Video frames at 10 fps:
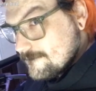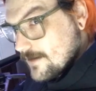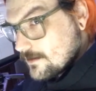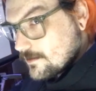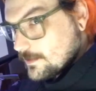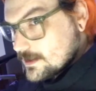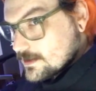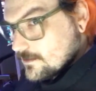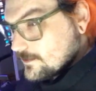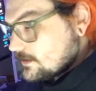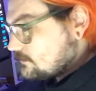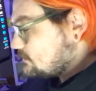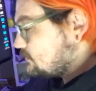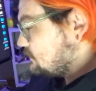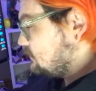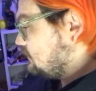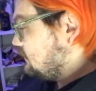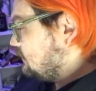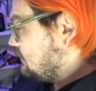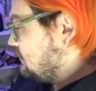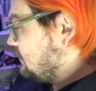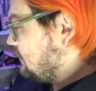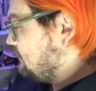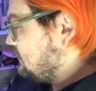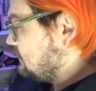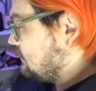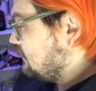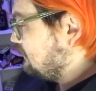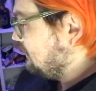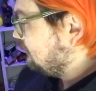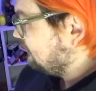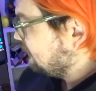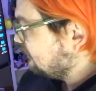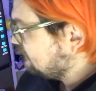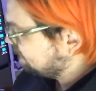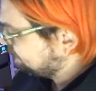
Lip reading: I'll call myself out. I've been to therapy before.